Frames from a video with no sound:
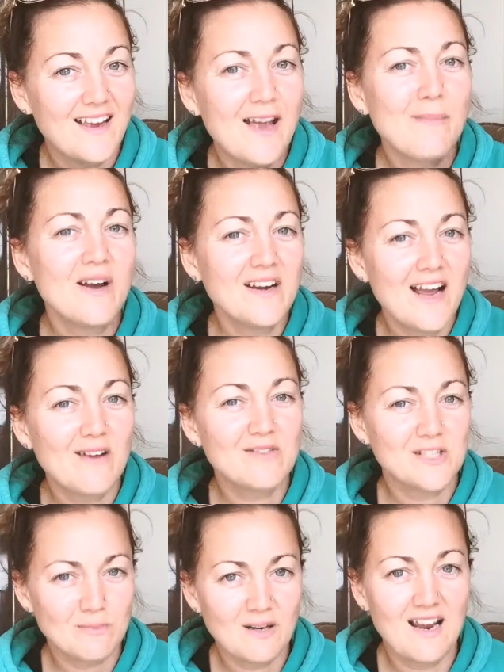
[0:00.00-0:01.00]
am I now
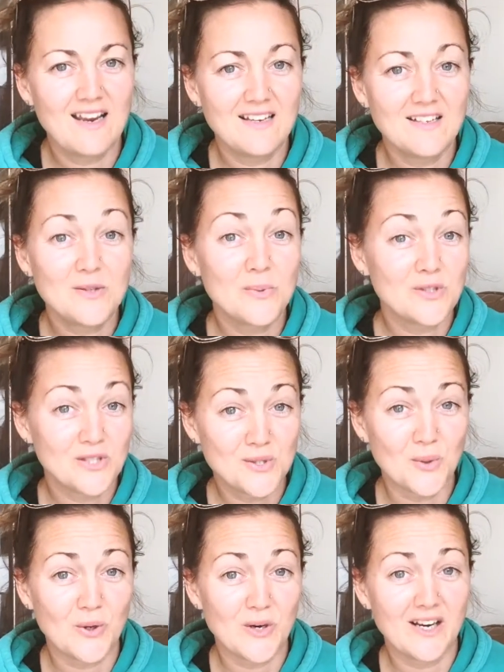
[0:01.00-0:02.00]
just playing into a
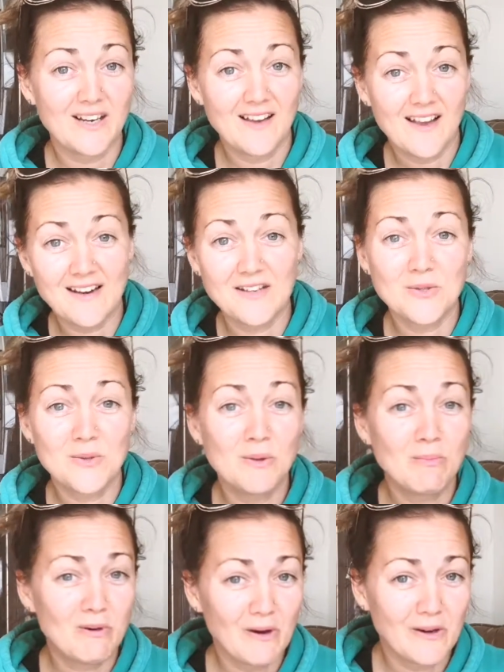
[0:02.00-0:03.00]
story and into a
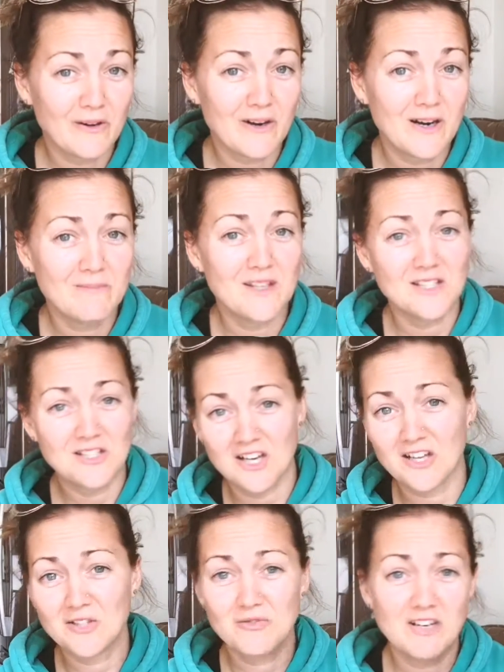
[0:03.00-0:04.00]
program that is
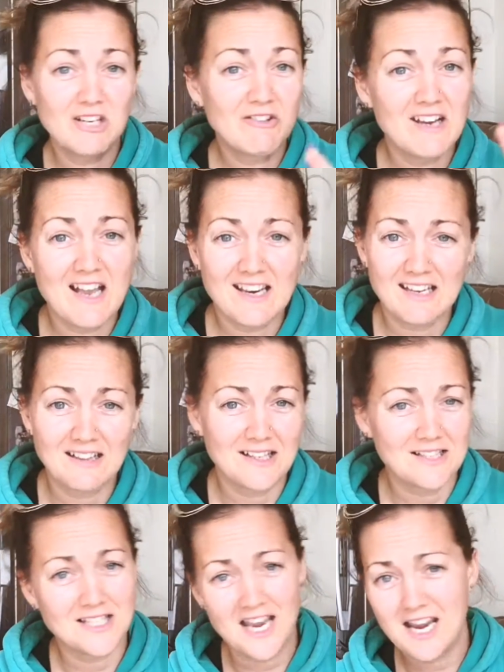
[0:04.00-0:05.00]
just recreating the
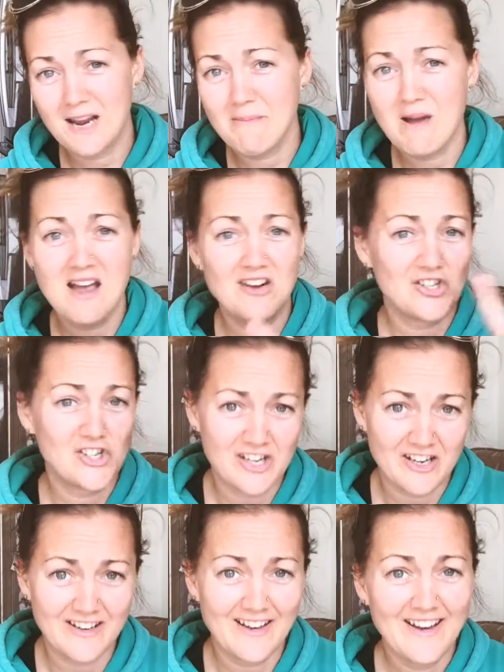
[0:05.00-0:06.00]
same
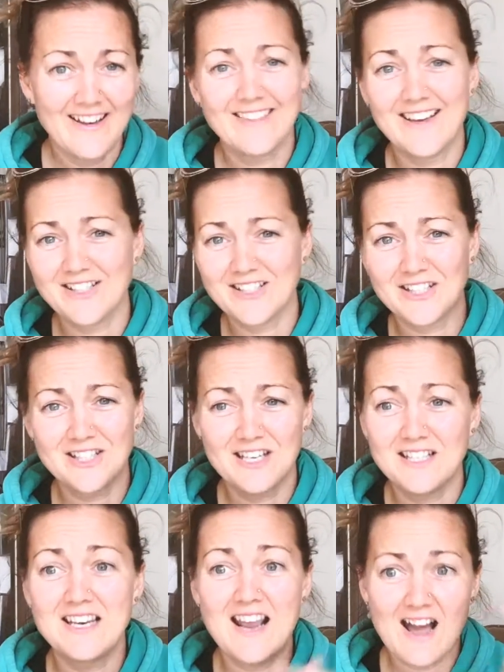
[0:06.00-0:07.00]
shit that just
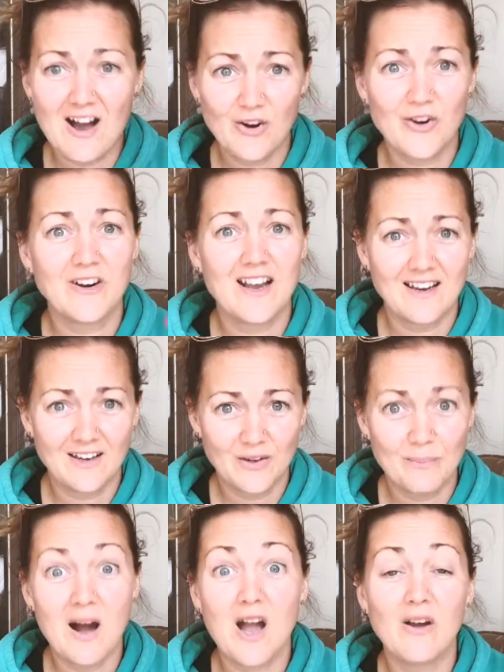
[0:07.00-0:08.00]
is now creating
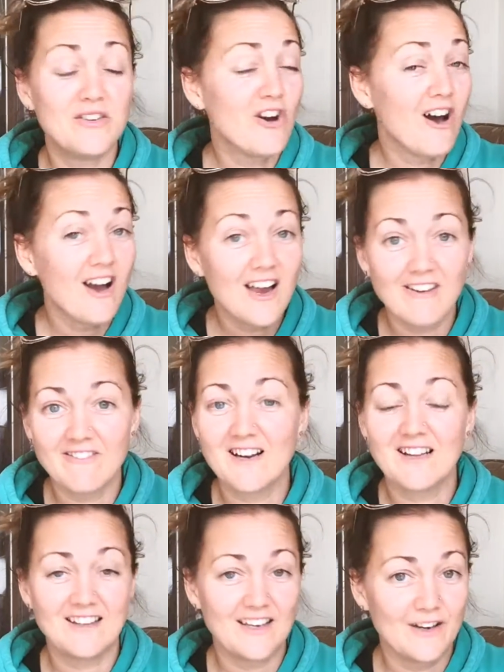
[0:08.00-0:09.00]
my entire
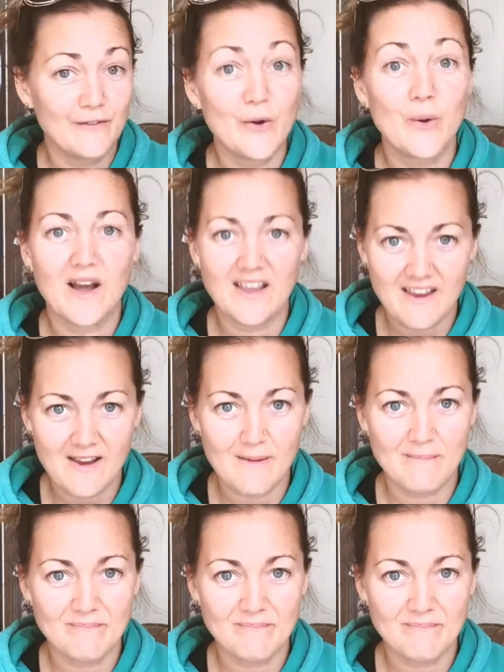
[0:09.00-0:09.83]
reality of who I am?